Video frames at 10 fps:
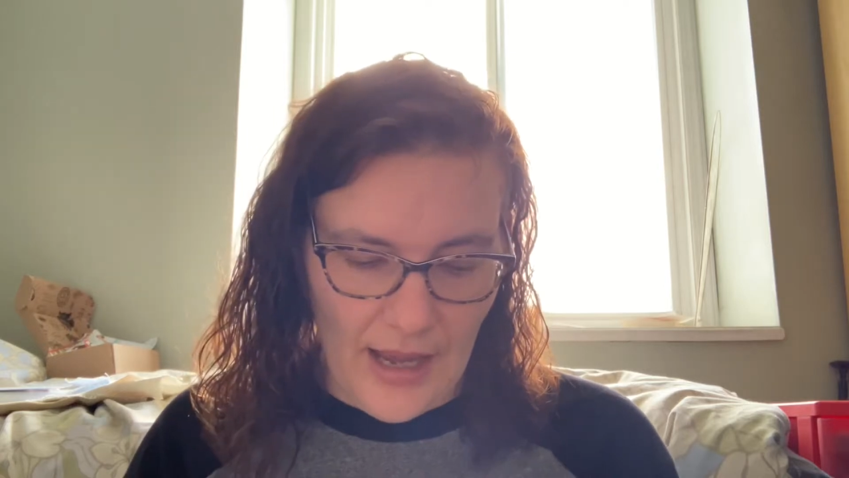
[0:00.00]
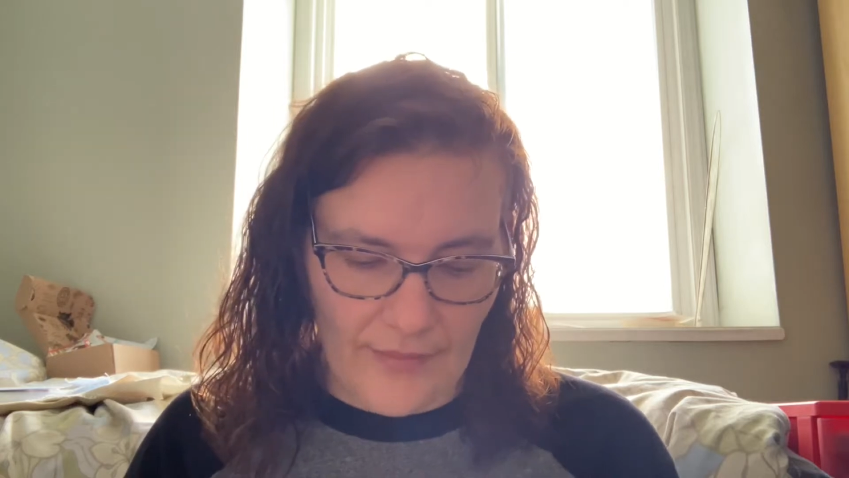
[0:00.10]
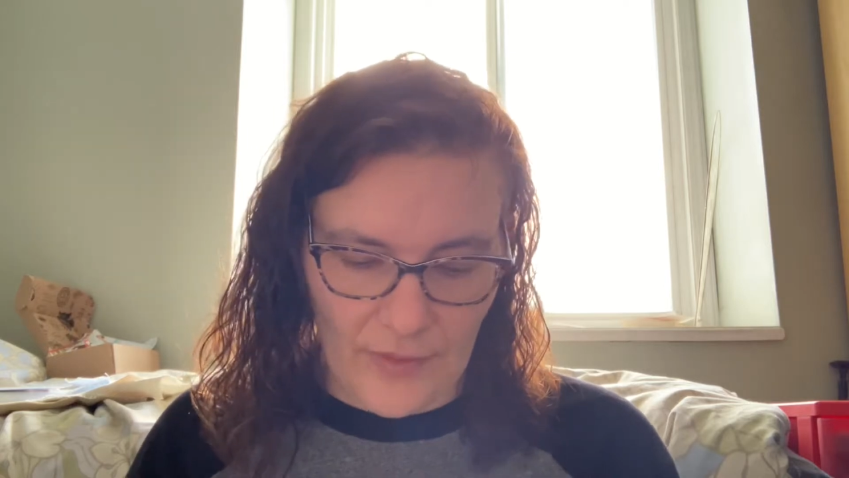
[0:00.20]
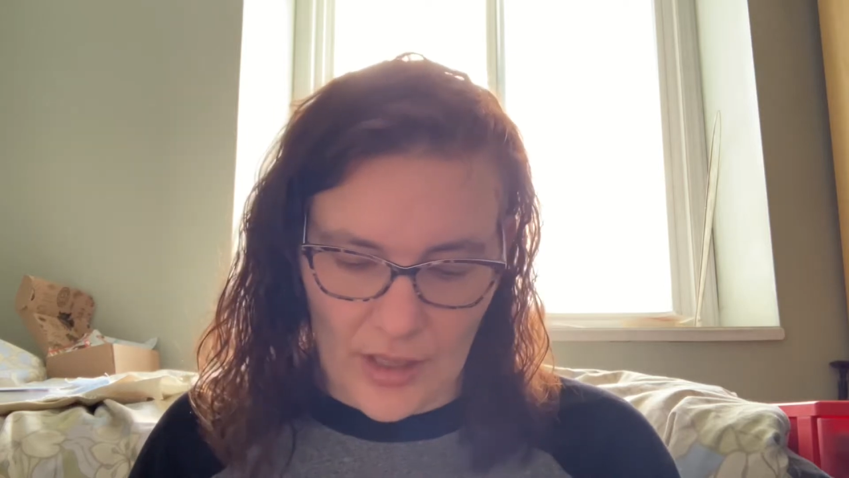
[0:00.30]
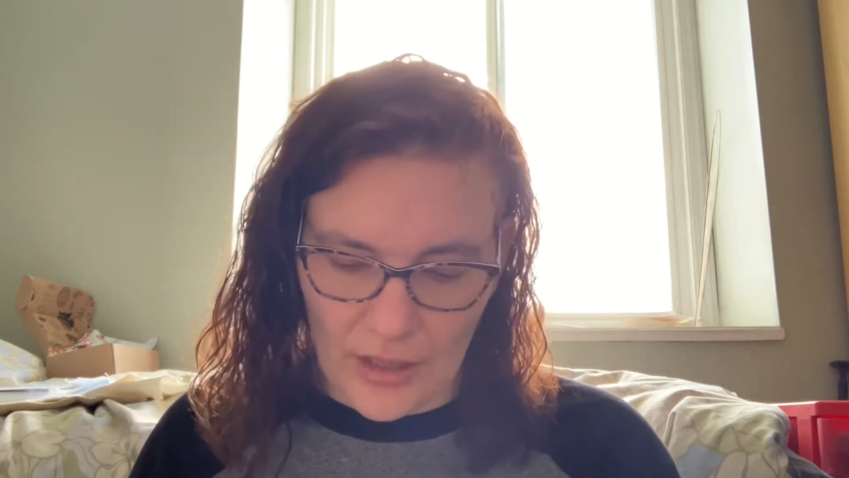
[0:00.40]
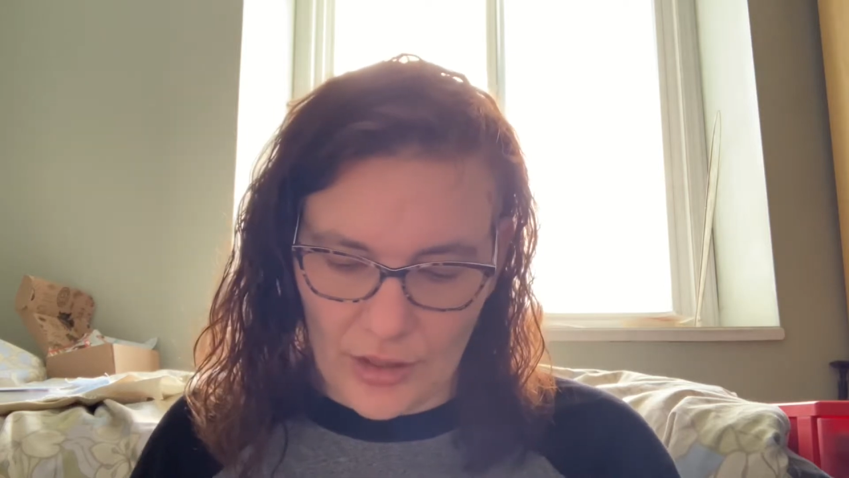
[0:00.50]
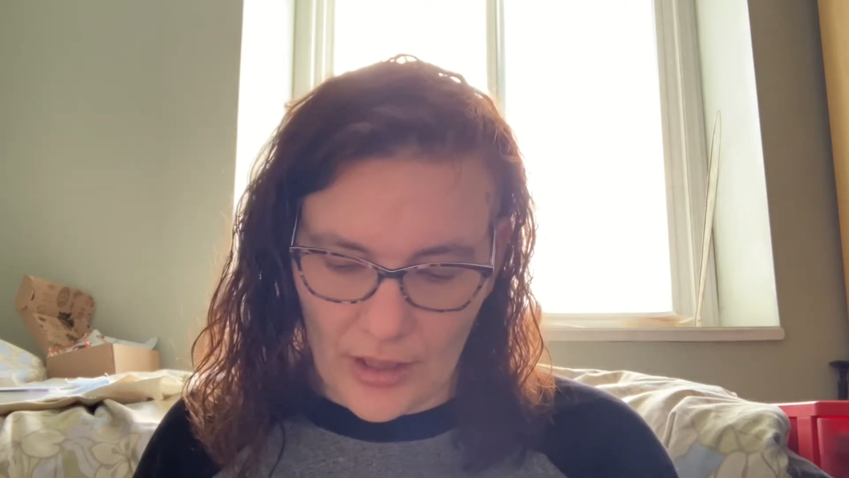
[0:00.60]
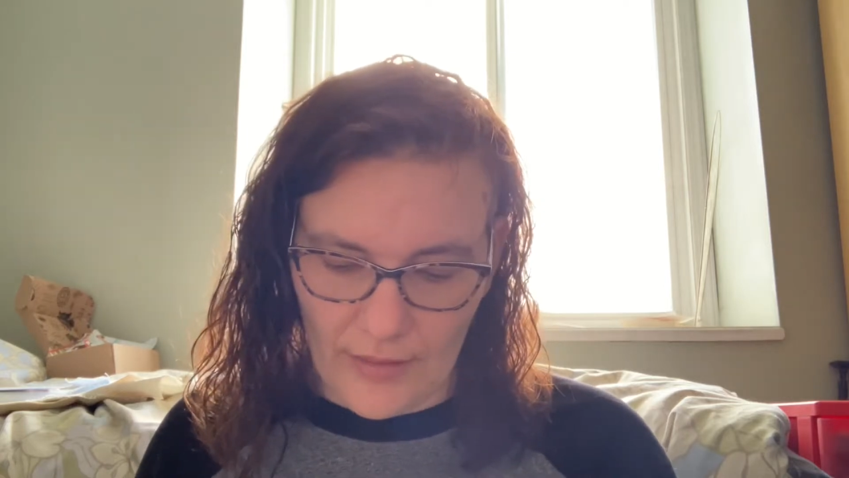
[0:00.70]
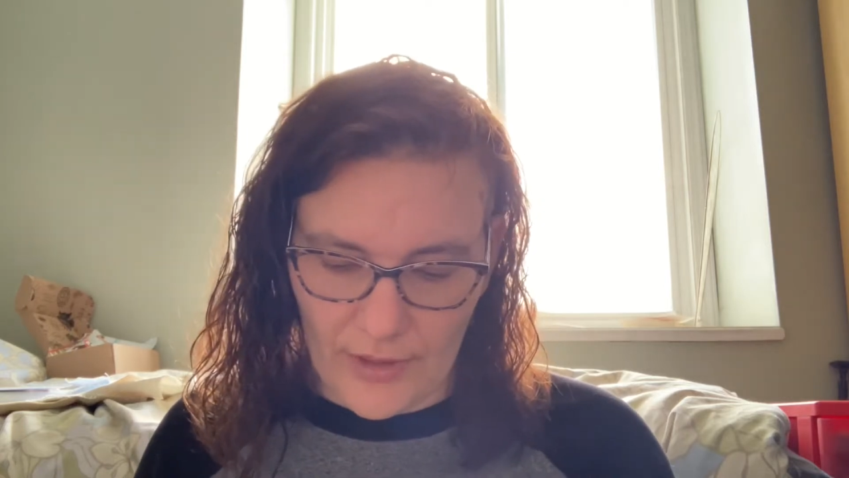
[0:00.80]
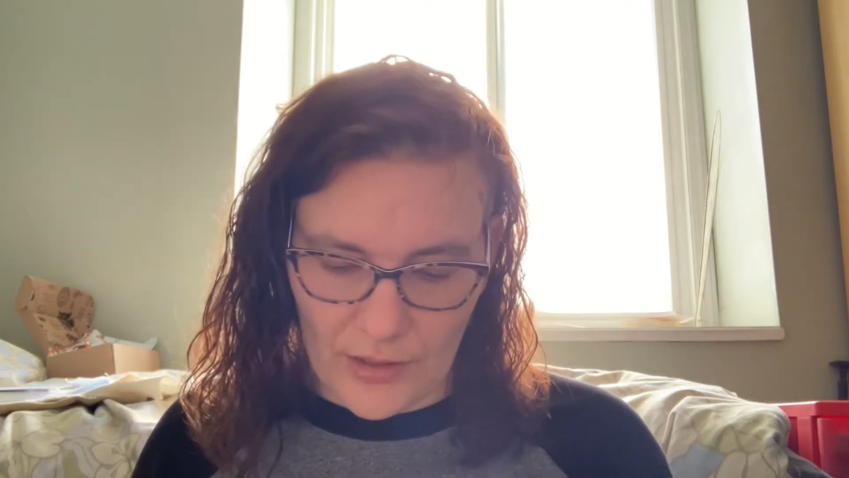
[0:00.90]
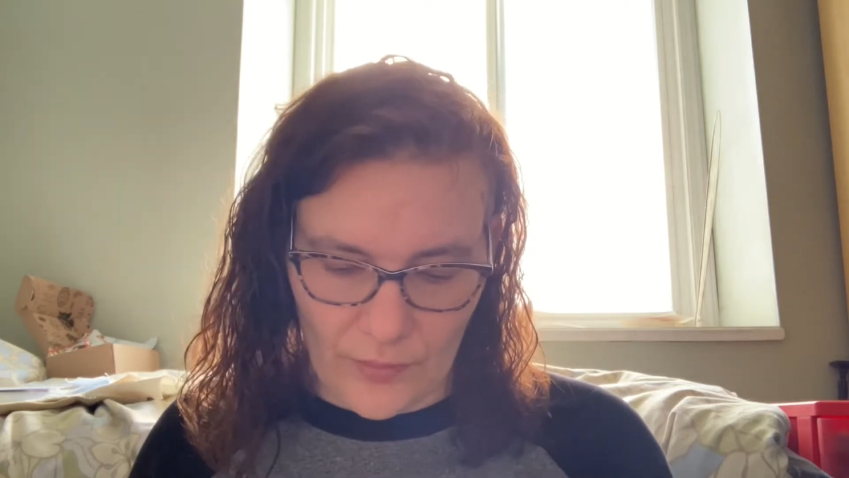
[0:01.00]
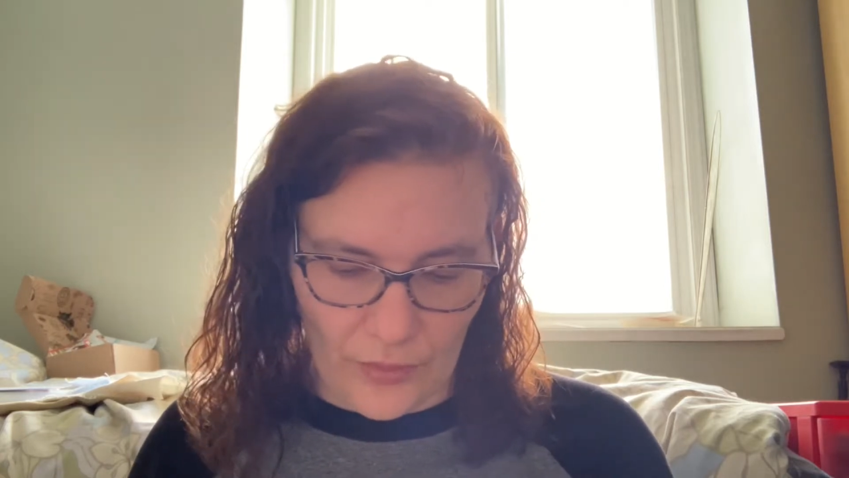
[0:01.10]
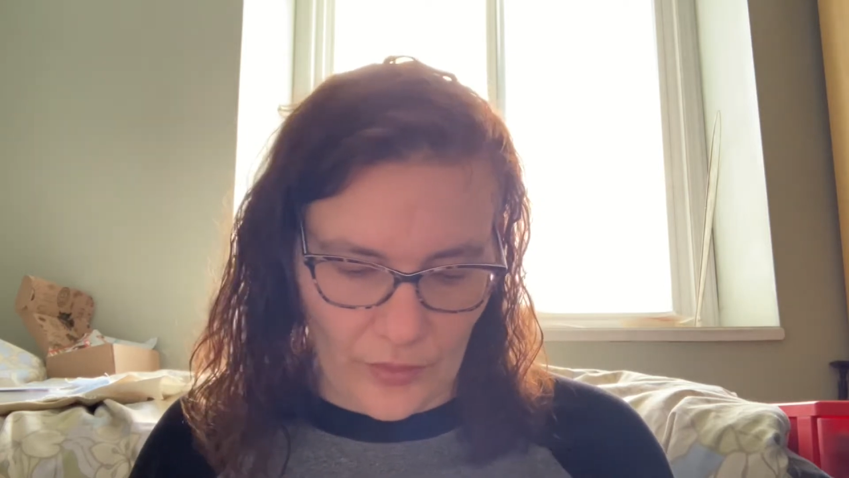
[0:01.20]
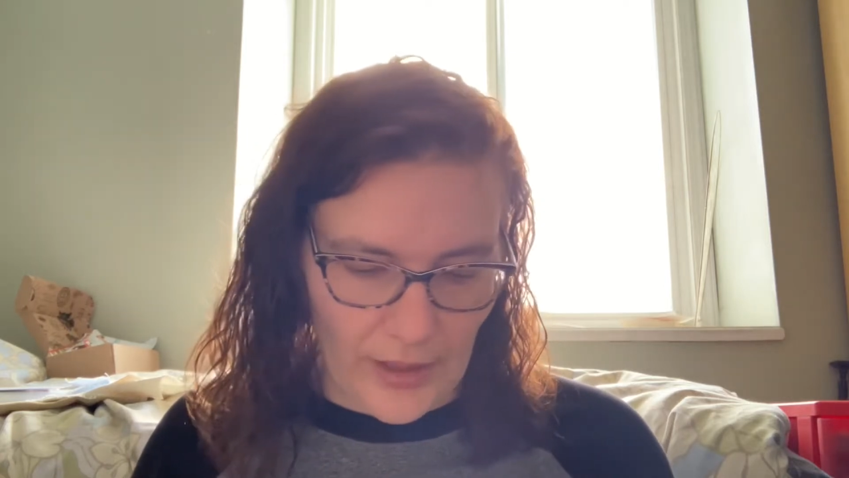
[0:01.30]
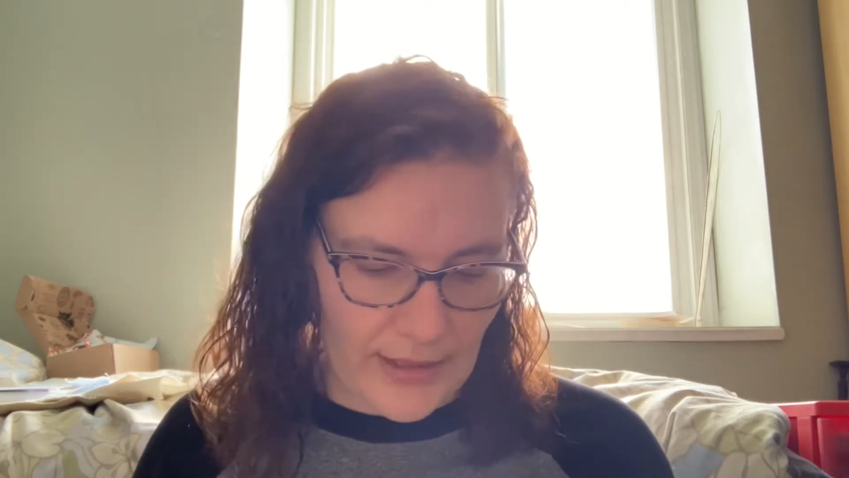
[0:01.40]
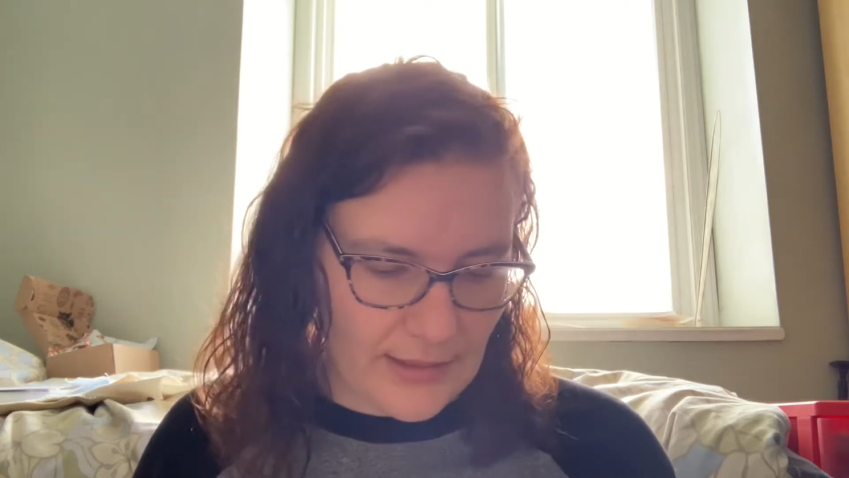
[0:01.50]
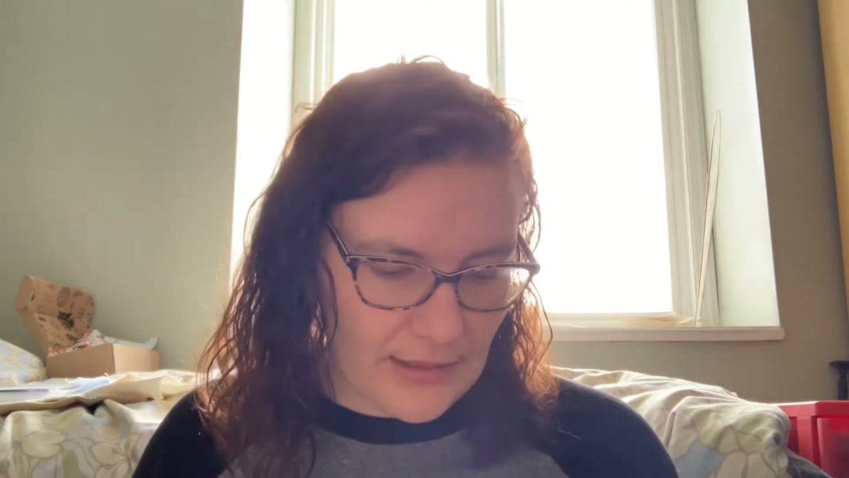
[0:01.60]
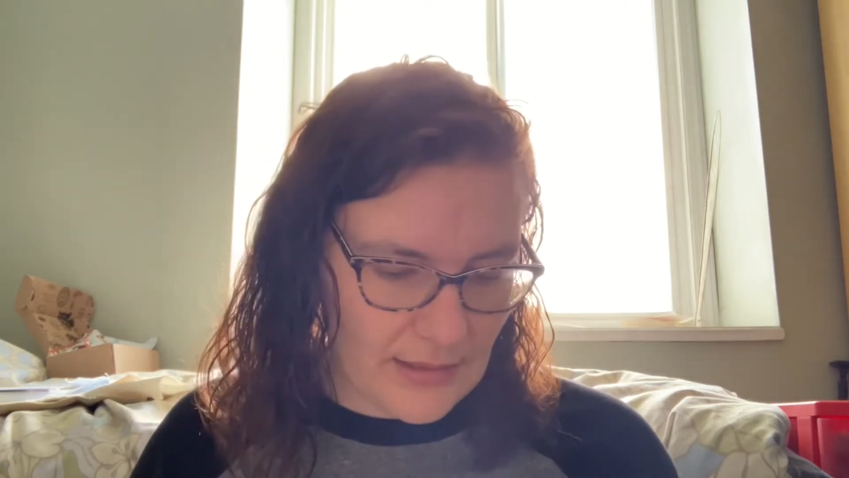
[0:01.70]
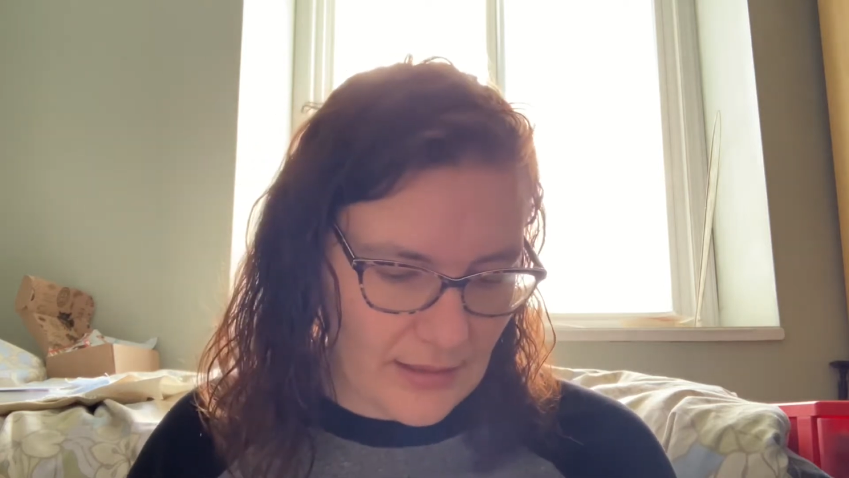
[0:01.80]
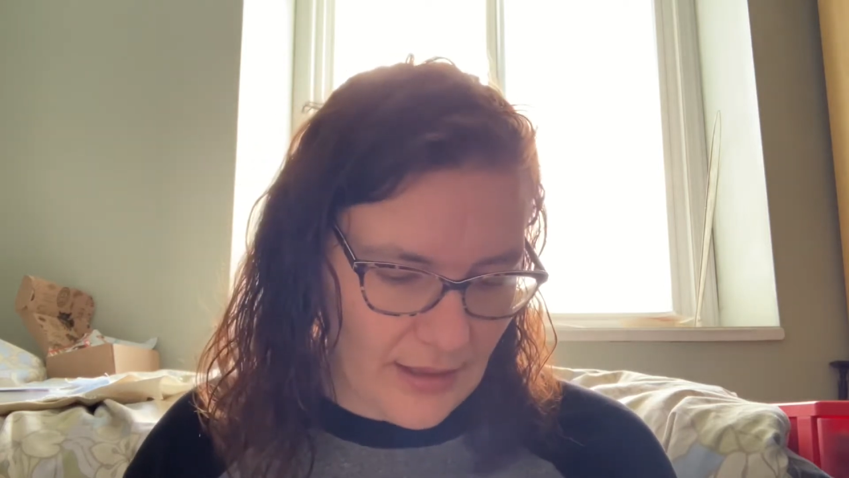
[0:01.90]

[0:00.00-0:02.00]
I'm not sure how much progress